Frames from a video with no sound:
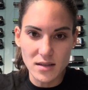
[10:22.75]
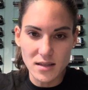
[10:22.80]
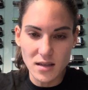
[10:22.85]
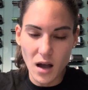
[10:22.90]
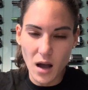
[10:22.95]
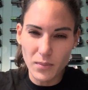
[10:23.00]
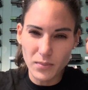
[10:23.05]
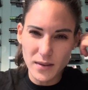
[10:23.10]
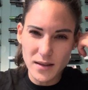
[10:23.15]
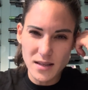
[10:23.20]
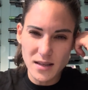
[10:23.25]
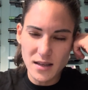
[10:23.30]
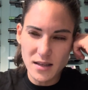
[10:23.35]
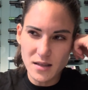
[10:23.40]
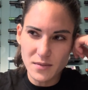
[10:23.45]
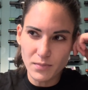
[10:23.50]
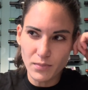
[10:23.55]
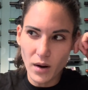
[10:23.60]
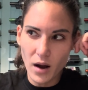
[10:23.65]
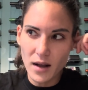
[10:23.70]

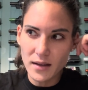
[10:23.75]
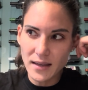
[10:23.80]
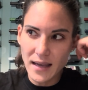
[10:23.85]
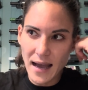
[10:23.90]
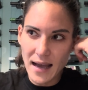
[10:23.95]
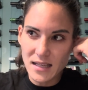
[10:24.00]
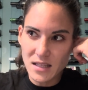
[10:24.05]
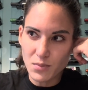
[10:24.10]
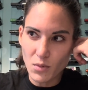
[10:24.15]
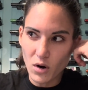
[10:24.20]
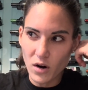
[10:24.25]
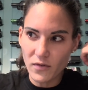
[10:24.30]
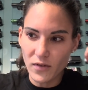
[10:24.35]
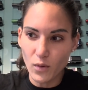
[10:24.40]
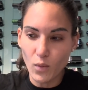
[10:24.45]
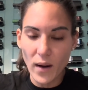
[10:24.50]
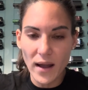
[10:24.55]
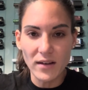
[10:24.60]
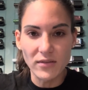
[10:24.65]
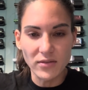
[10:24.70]
It's broadcast more of a
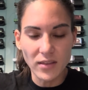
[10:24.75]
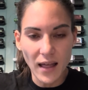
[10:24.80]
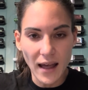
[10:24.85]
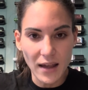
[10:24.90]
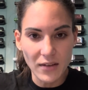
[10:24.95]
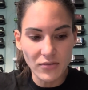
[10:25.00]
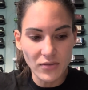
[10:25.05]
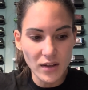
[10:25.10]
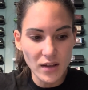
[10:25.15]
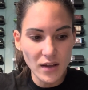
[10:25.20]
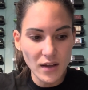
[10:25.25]
way of life.